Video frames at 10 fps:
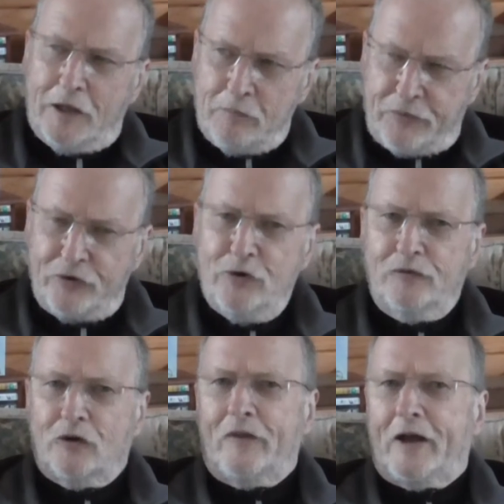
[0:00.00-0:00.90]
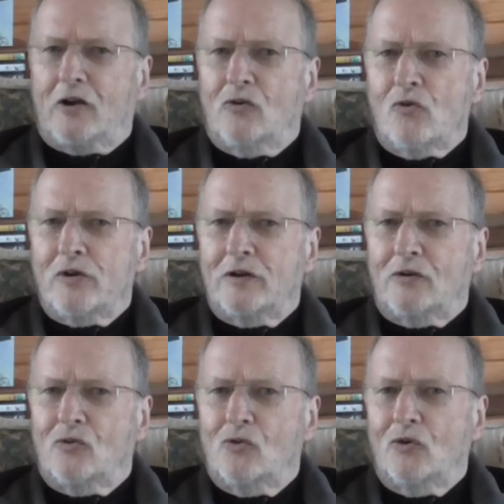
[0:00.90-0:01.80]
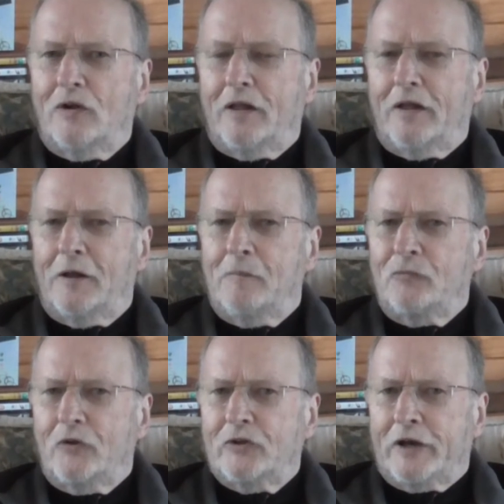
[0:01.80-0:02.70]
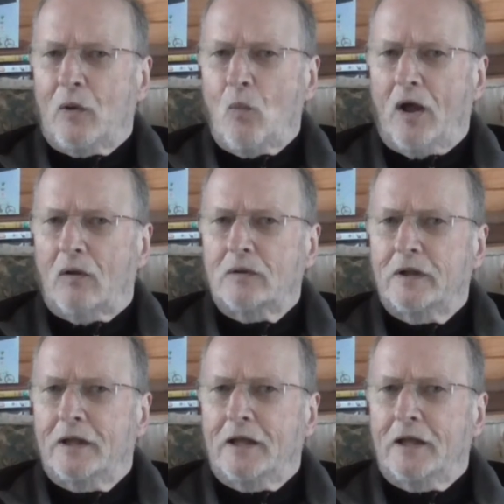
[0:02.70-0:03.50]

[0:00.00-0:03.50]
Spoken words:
improved on that corner or you've done it well,